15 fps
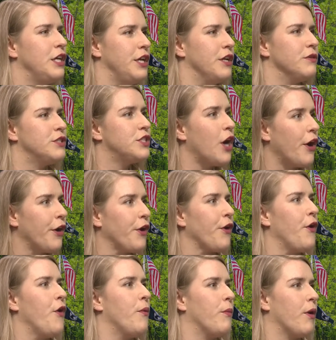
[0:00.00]
starter
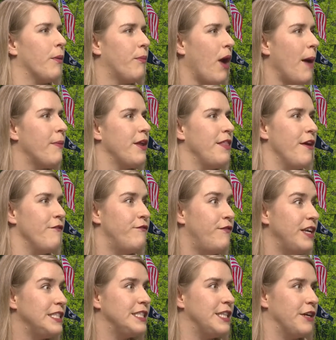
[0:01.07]
home or a property that
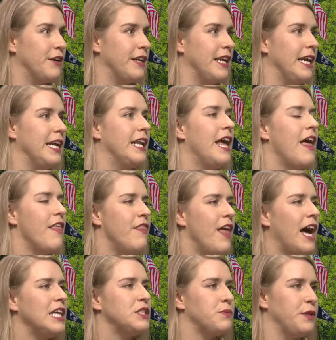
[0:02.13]
fits their need,
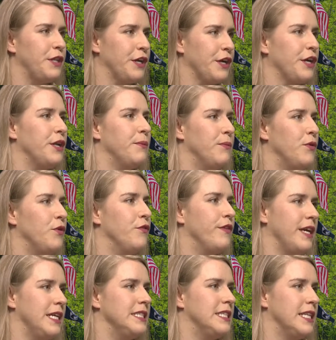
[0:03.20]
that's when they're going to move
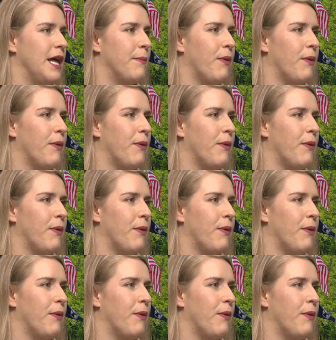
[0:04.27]
into that